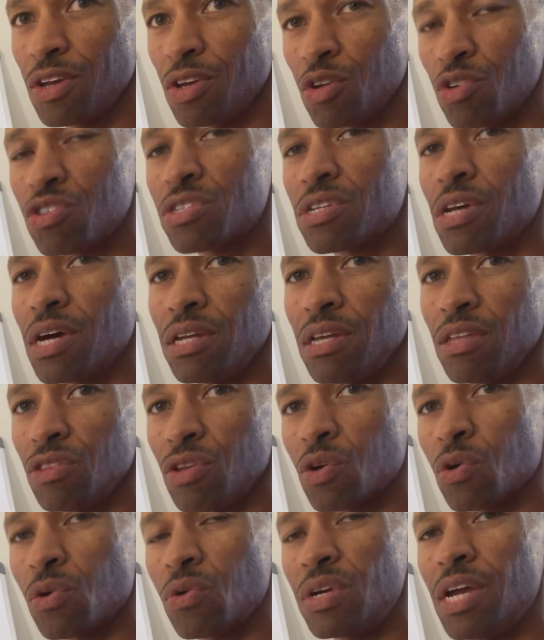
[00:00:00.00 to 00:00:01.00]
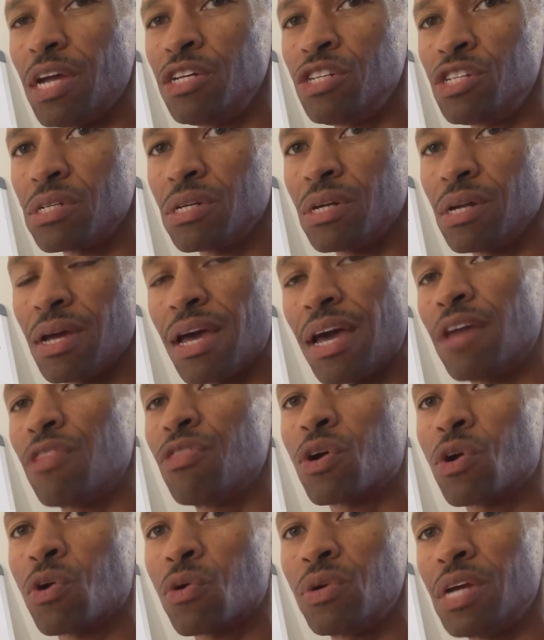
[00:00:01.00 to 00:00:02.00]
You're studying the creation
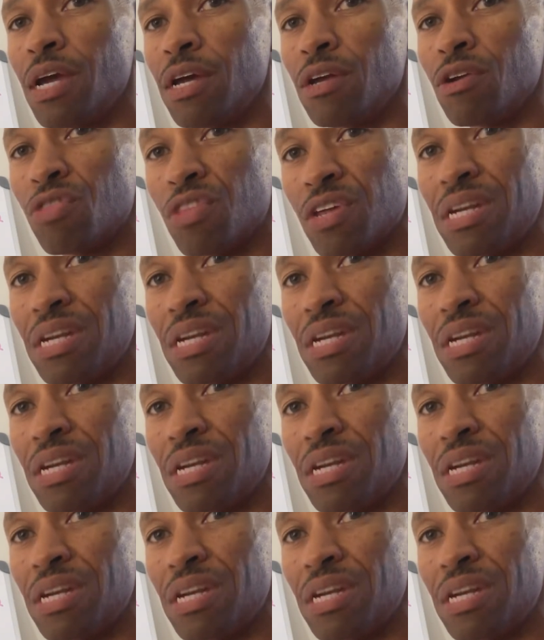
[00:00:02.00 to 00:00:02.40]
and the creator,